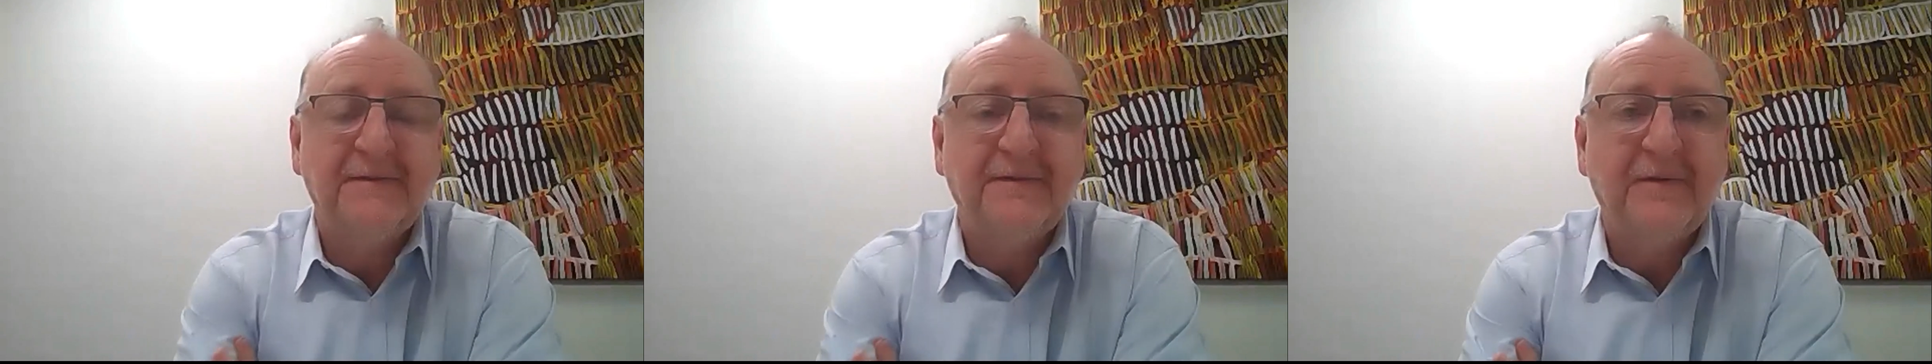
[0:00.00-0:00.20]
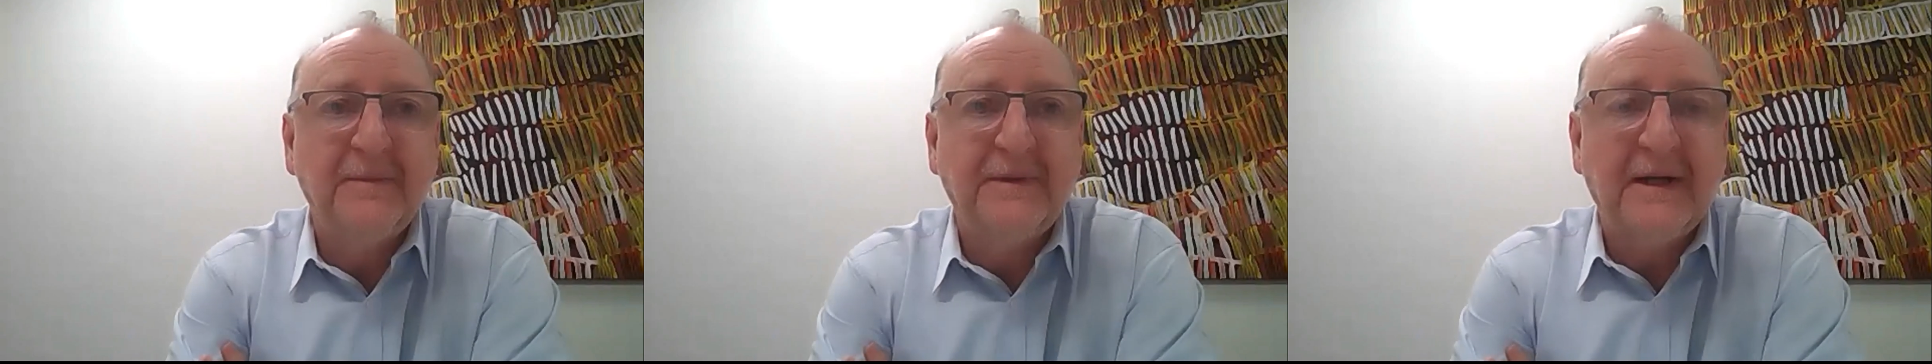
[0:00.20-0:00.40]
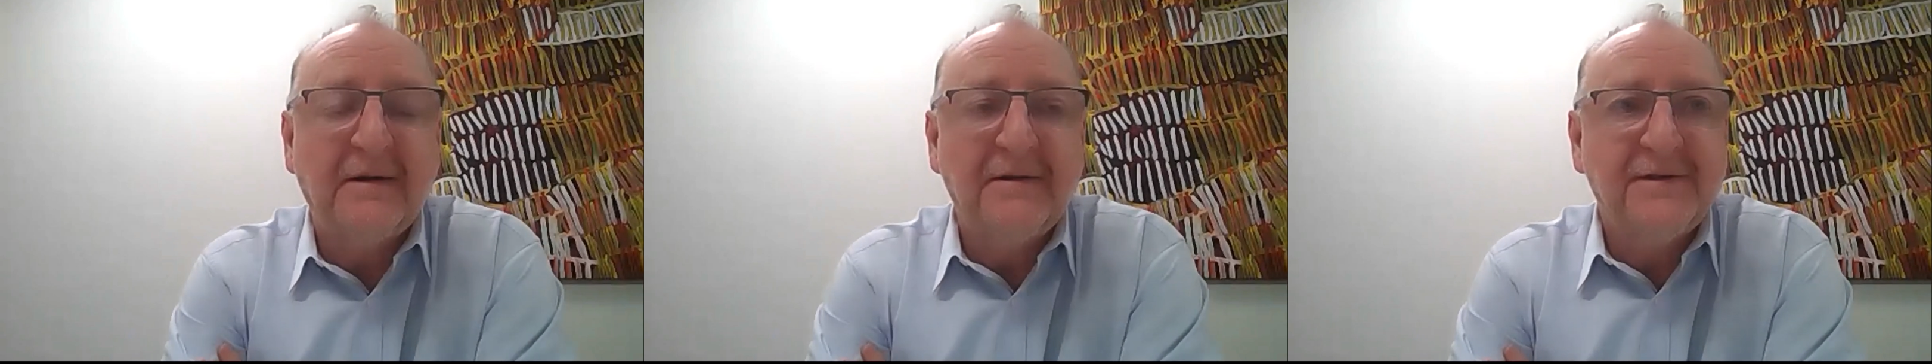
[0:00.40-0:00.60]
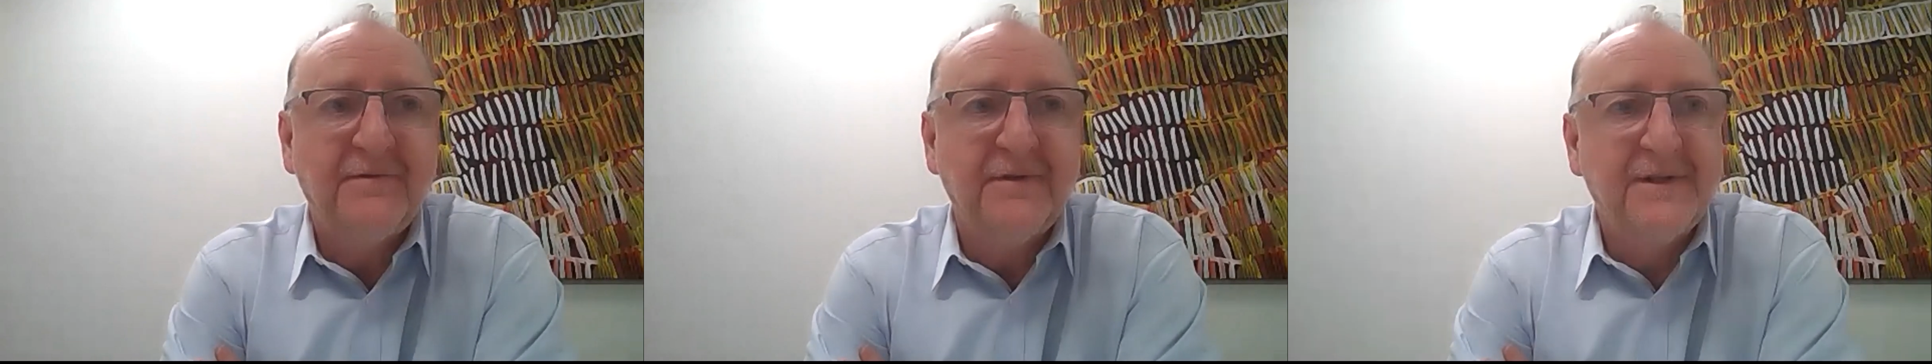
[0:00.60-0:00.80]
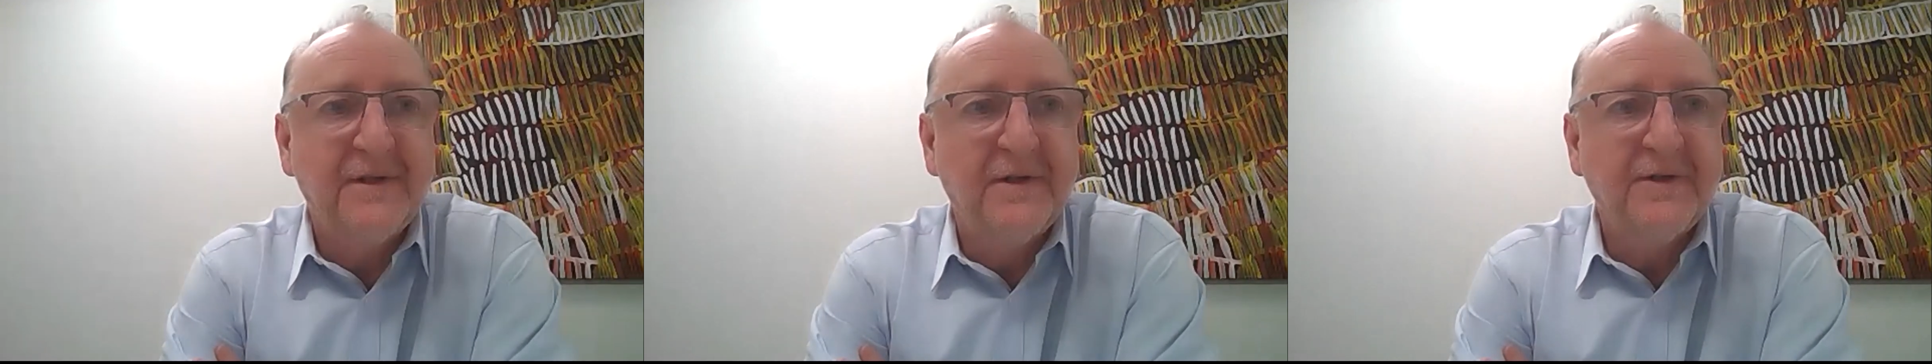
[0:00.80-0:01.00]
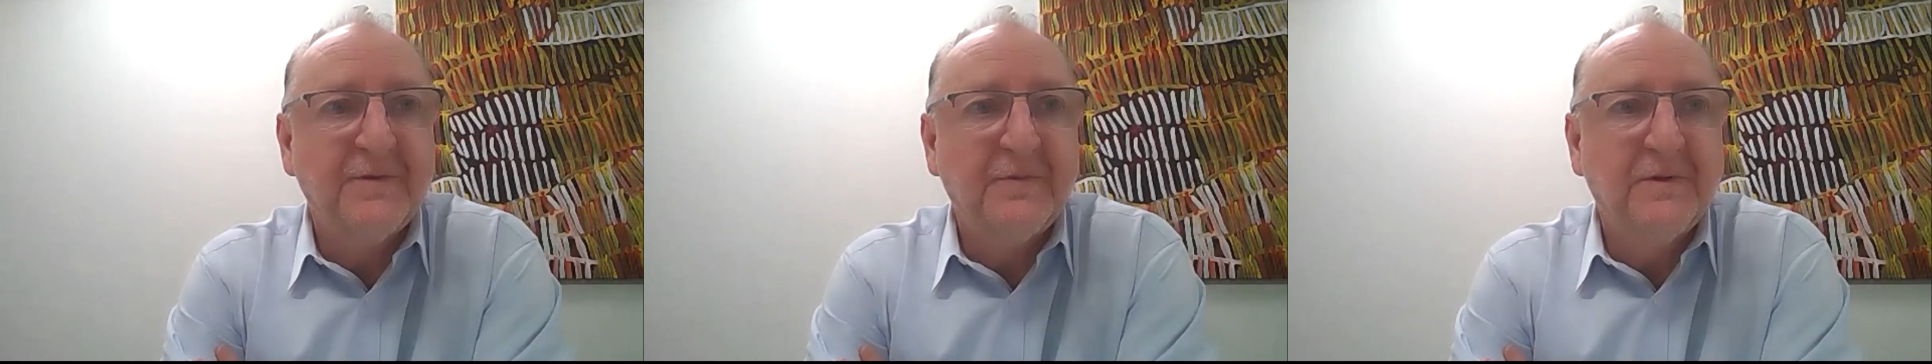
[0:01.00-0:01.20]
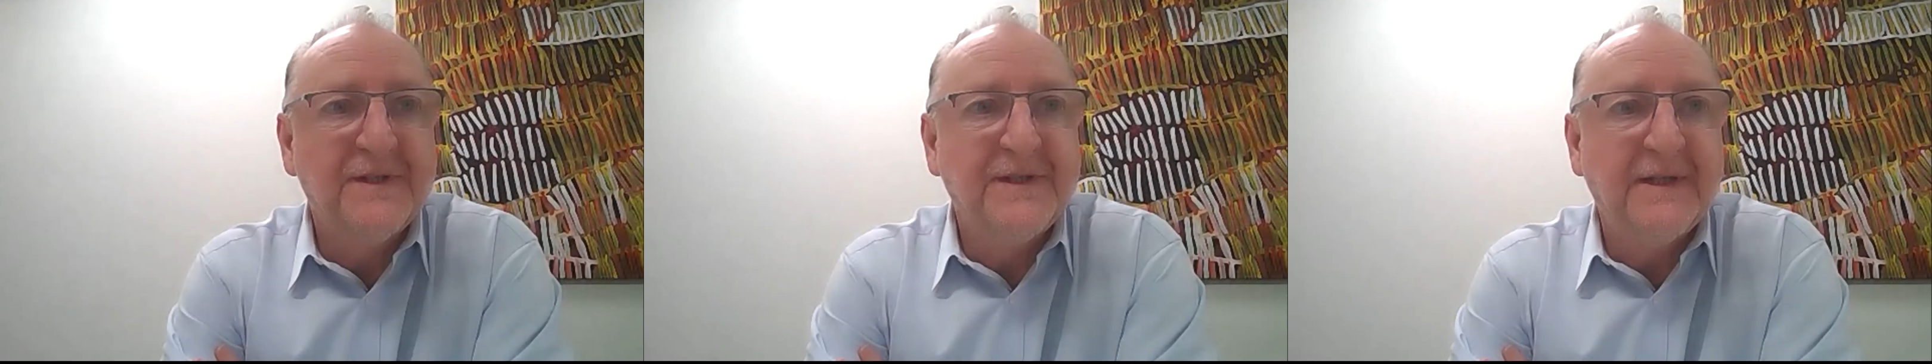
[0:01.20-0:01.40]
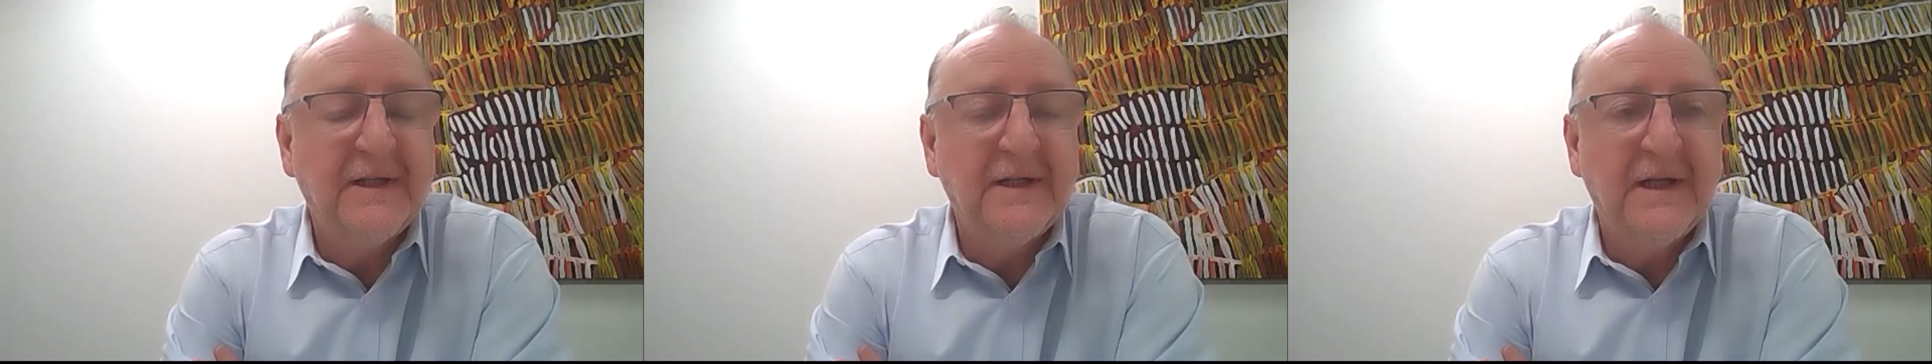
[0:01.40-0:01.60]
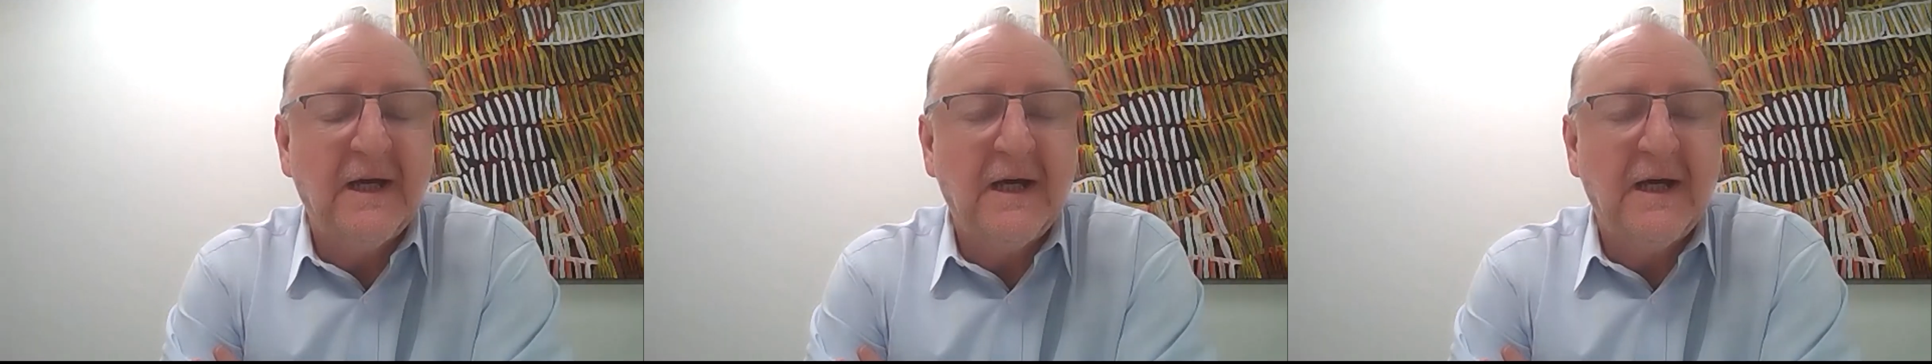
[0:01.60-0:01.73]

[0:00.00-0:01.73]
from Darren's research was that